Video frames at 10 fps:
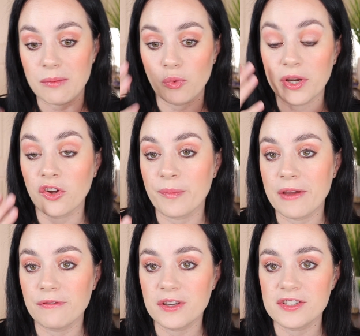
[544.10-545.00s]
I'm wearing it on
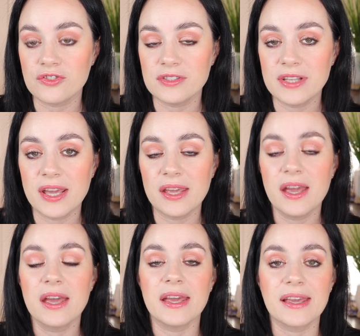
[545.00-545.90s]
my face today.
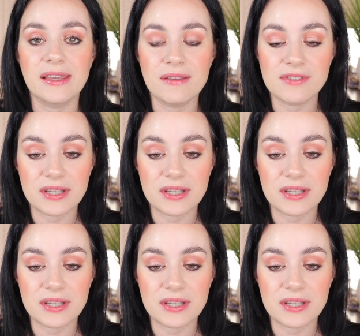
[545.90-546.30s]
It gives